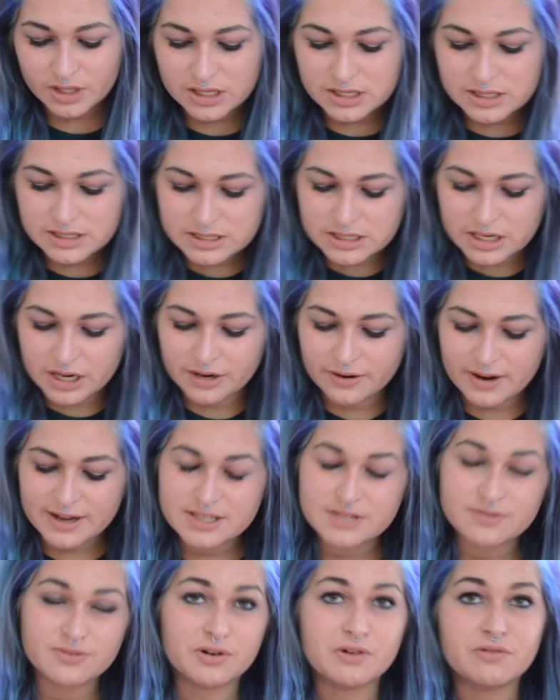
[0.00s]
So
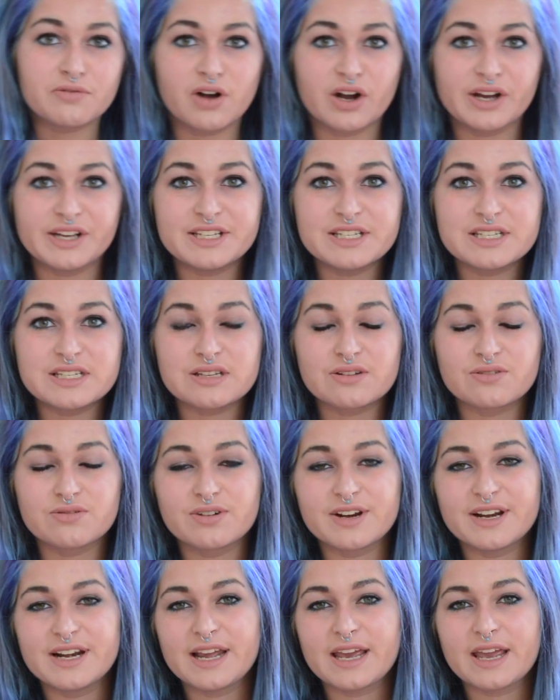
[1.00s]
as for advice,
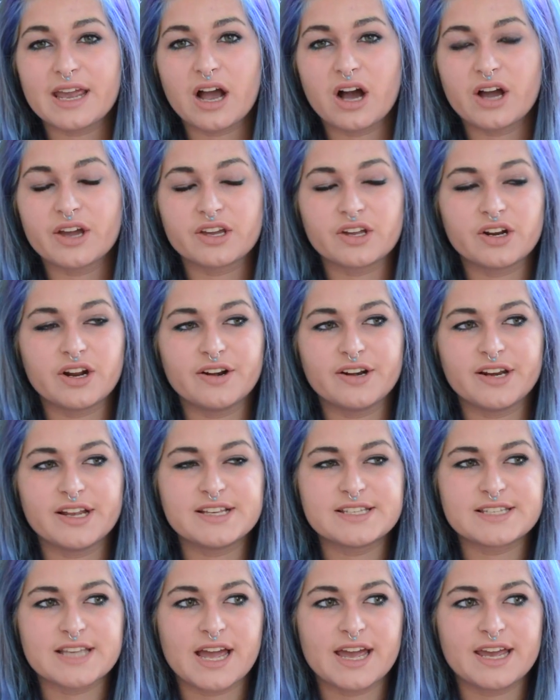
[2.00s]
really I can only
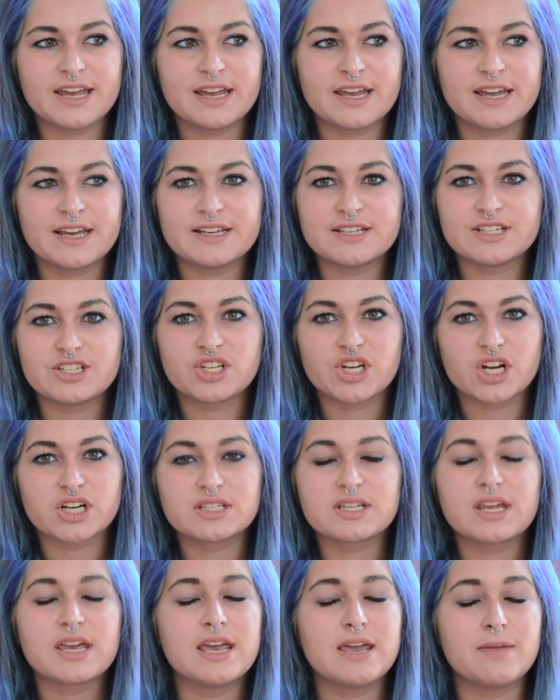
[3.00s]
say is
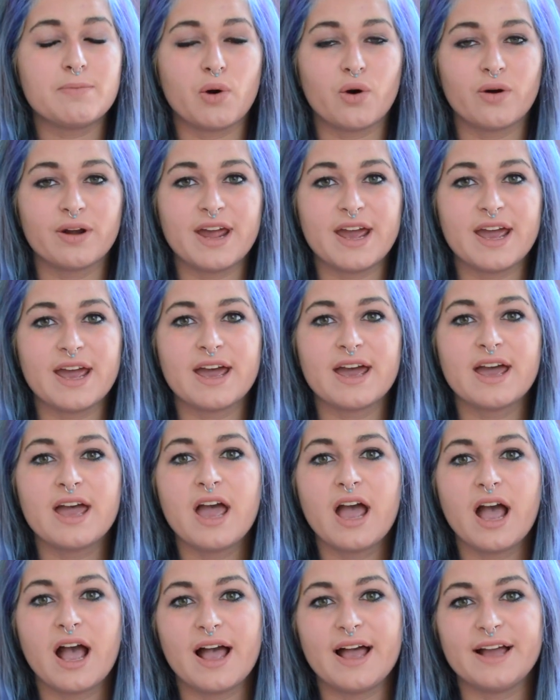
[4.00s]
just keep on it
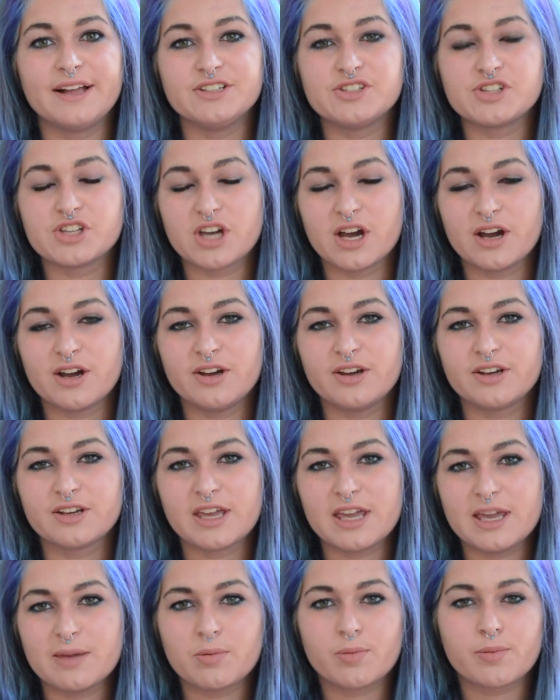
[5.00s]
and go
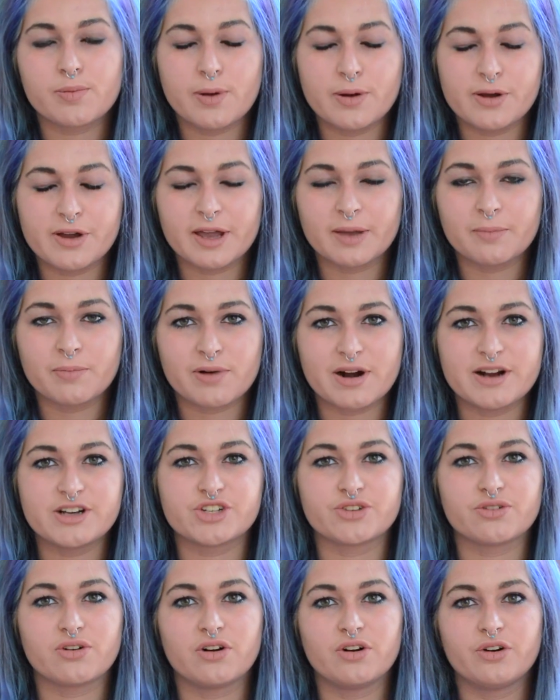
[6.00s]
keep putting
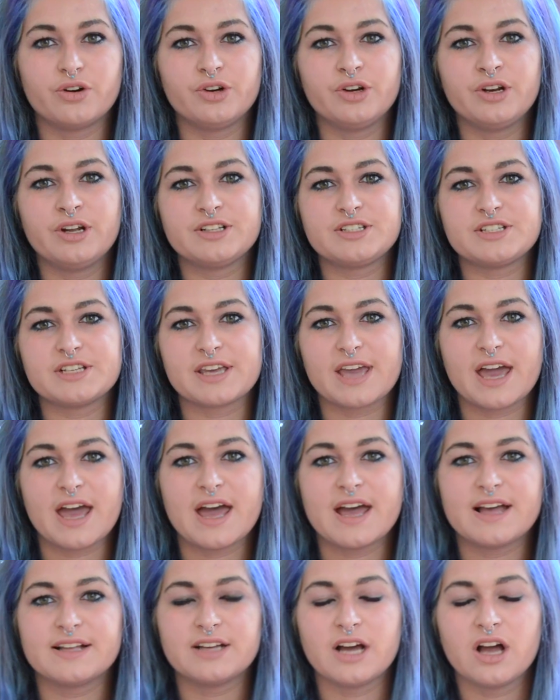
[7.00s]
pressure on to
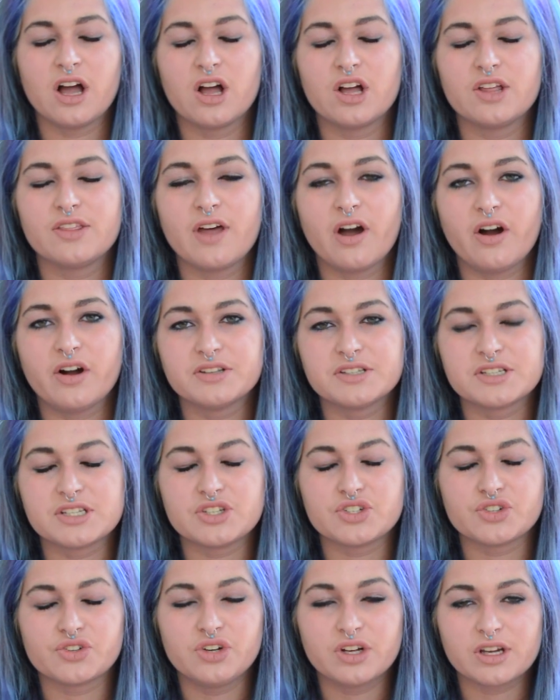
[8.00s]
get the
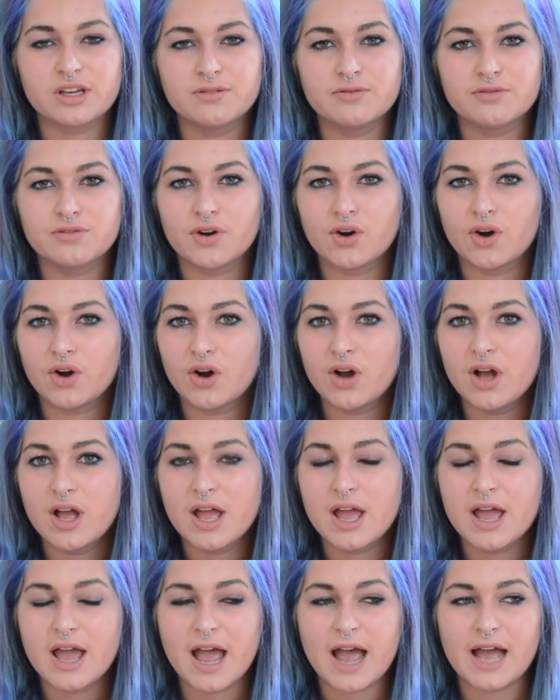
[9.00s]
answers you're looking for,
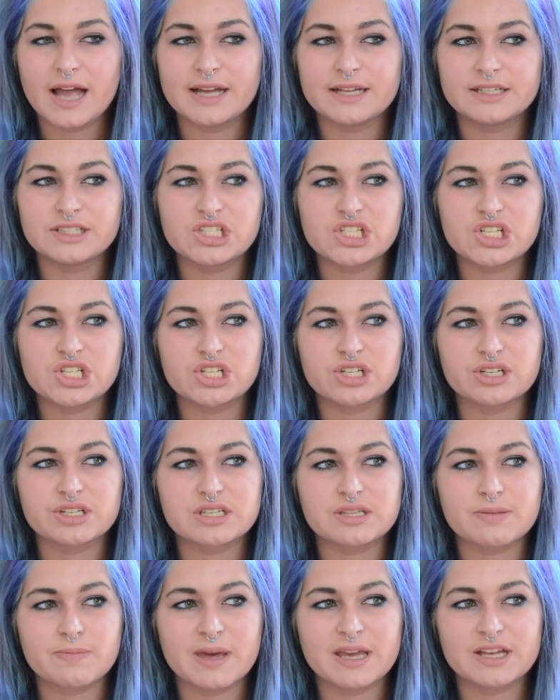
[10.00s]
and
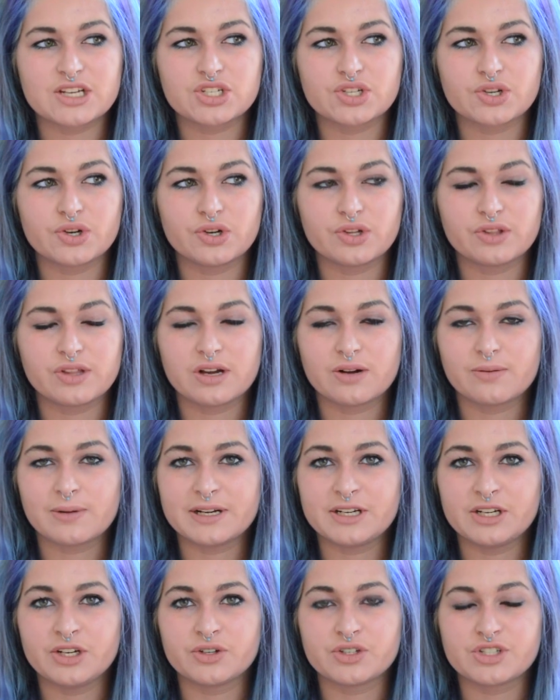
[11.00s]
just make sure that
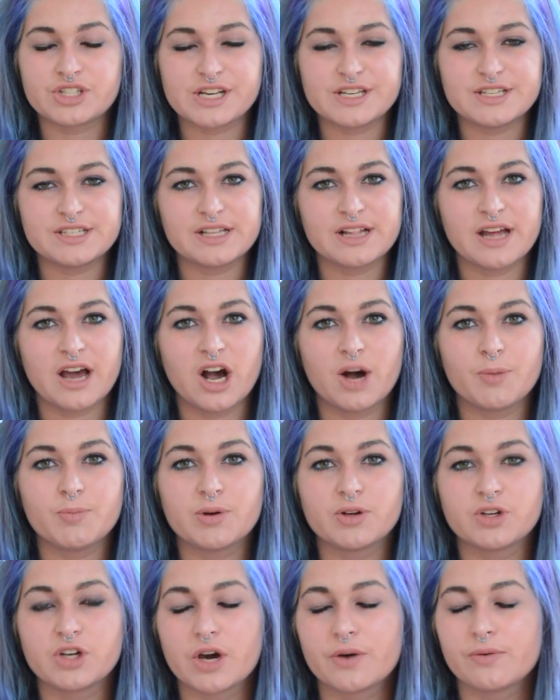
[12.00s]
when you're chasing it up,
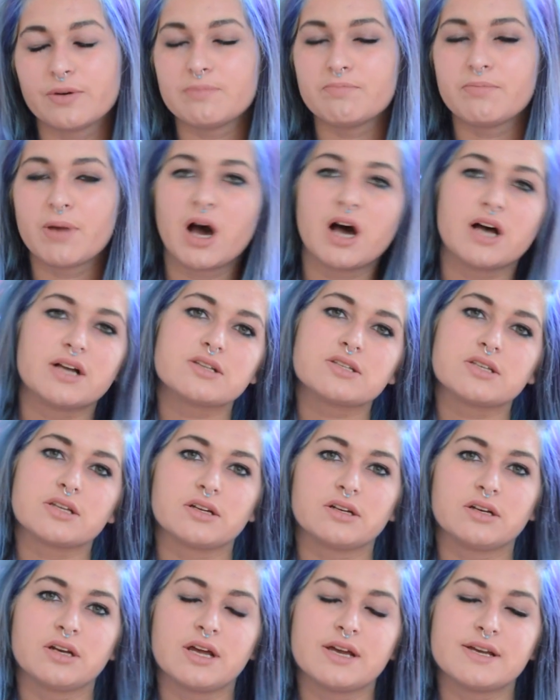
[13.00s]
go in
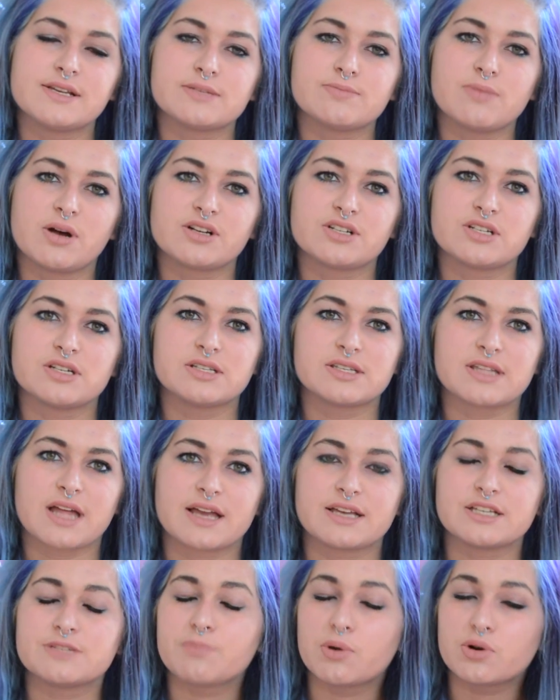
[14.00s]
person as much as
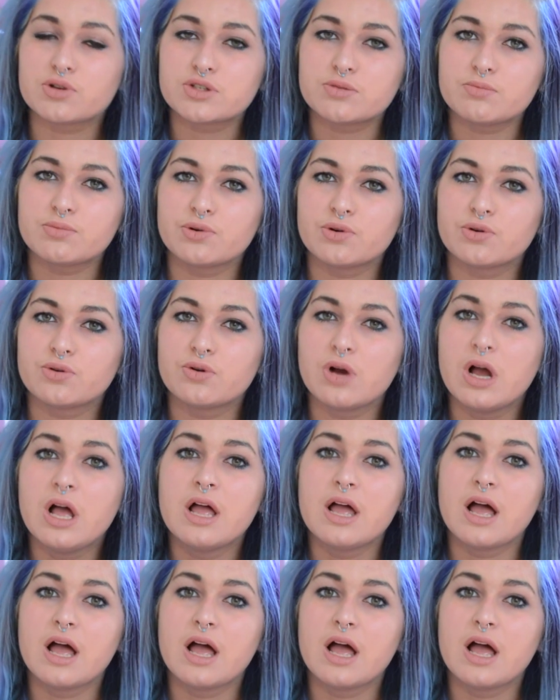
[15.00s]
that is possible,